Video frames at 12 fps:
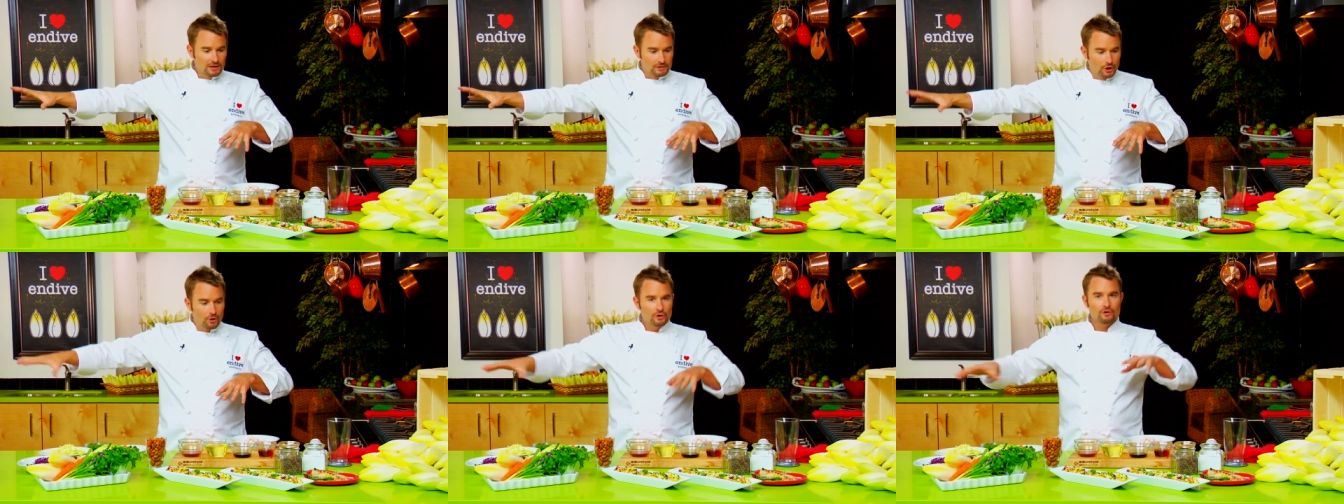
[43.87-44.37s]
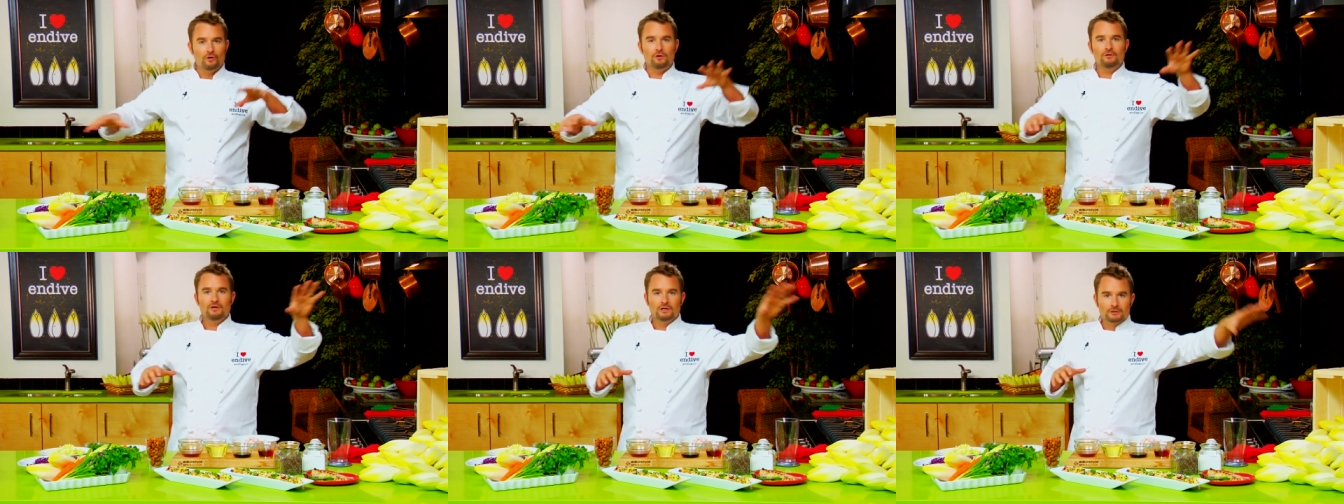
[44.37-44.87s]

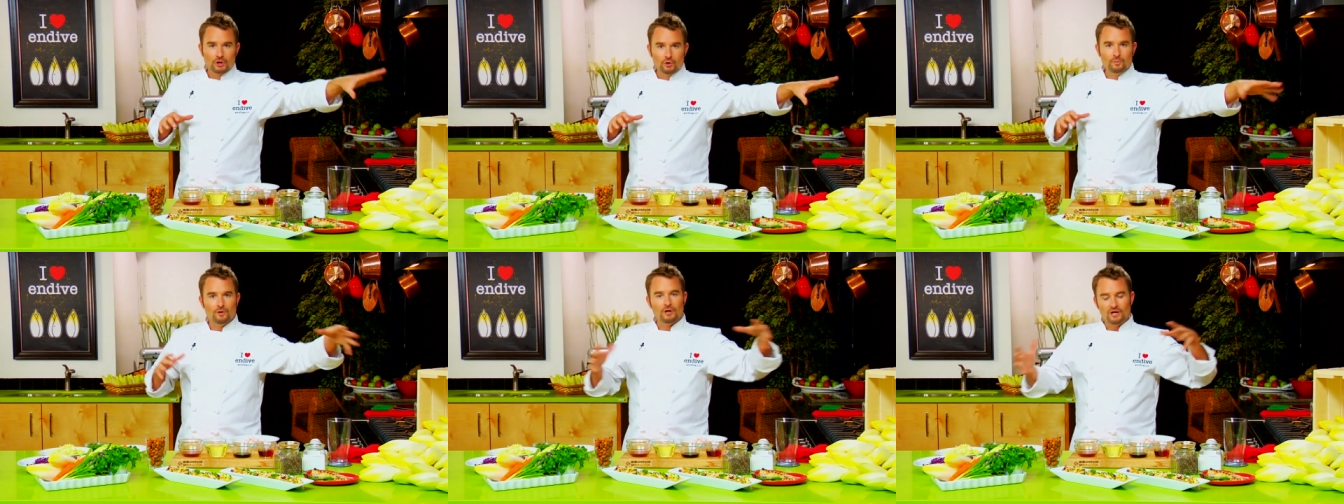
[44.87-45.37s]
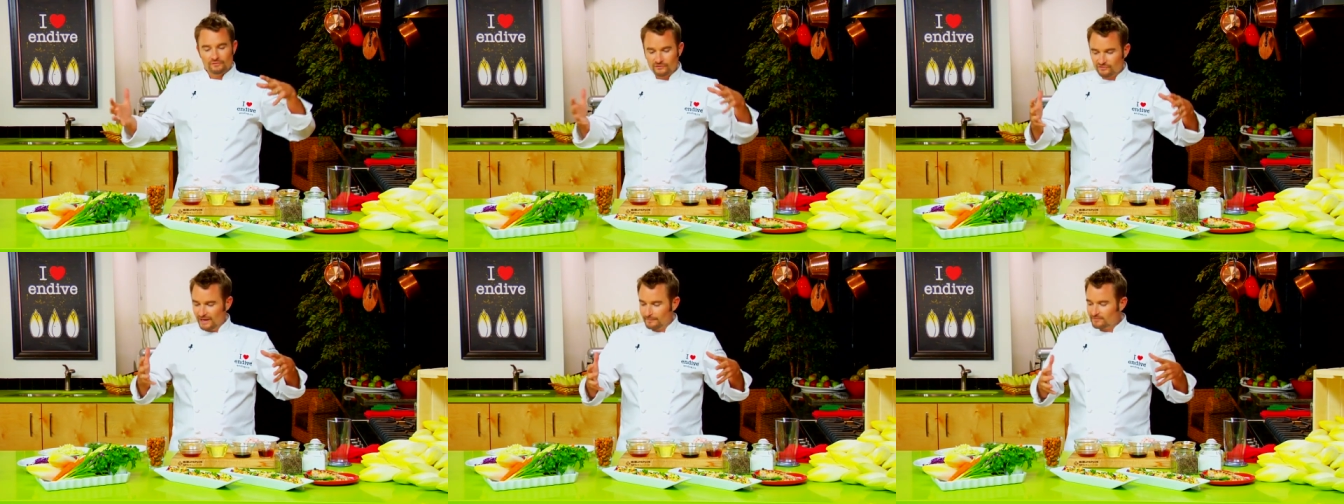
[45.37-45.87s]
local, global, all at
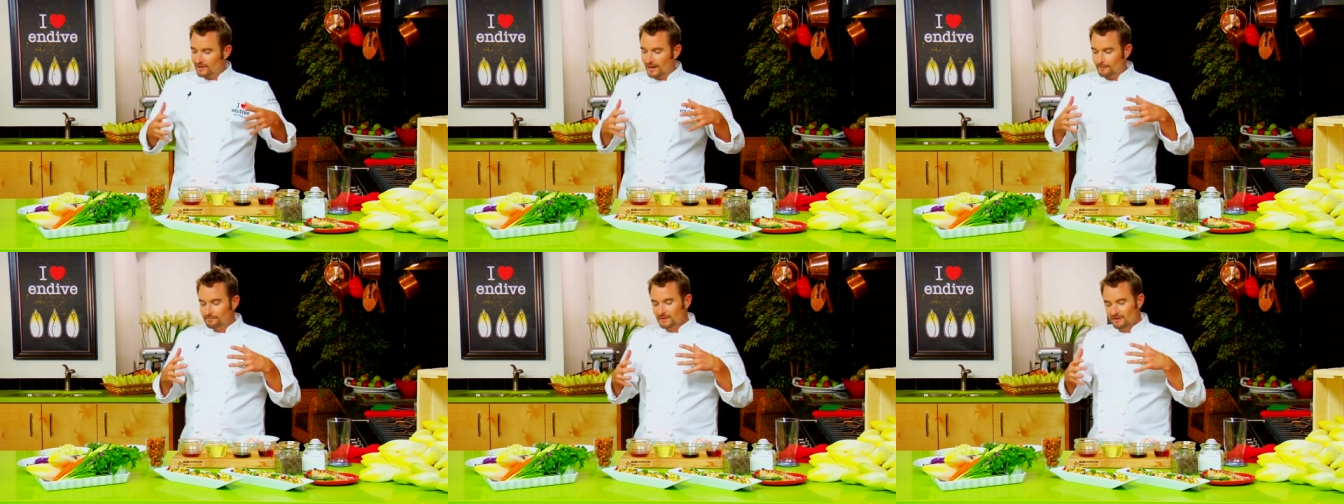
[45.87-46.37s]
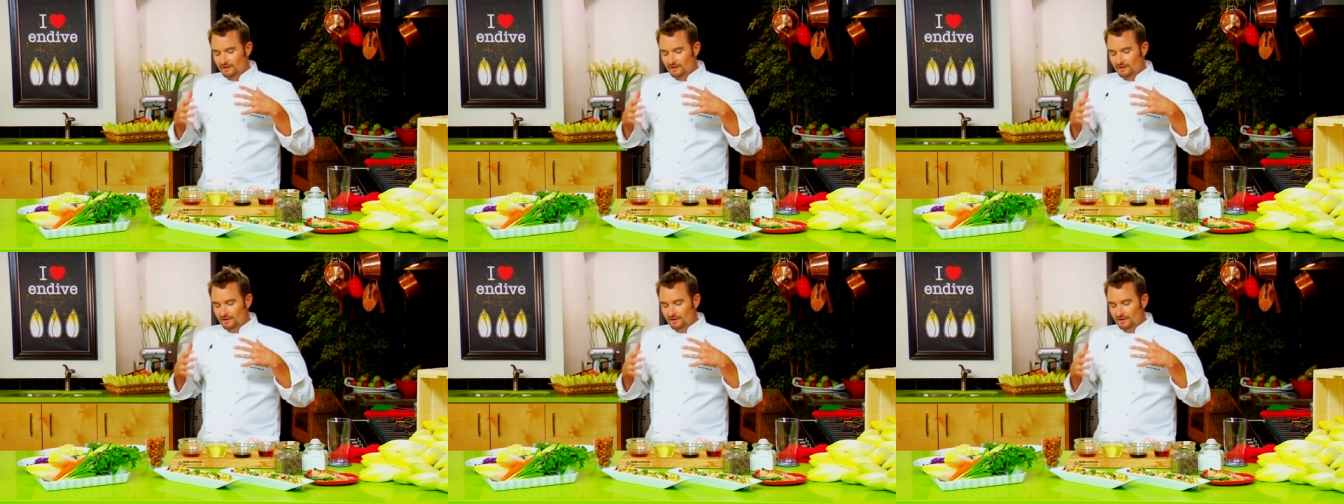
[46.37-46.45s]
the same time.